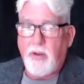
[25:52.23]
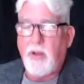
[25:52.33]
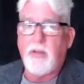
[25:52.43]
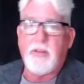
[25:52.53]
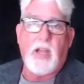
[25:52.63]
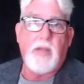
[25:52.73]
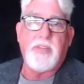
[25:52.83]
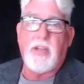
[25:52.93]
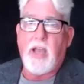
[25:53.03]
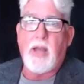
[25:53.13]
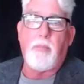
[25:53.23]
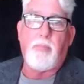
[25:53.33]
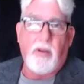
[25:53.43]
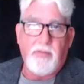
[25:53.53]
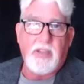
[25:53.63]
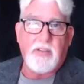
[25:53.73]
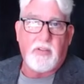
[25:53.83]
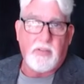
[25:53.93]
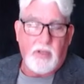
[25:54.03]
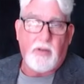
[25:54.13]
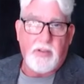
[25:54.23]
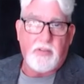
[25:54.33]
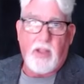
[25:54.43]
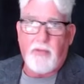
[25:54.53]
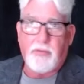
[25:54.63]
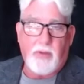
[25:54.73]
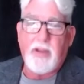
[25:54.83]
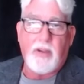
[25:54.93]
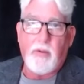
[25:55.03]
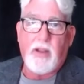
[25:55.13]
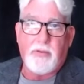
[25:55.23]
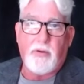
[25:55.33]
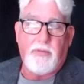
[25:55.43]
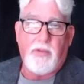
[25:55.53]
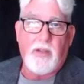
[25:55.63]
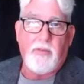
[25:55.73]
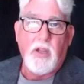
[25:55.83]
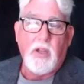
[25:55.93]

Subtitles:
the other times it got above these levels right here around $35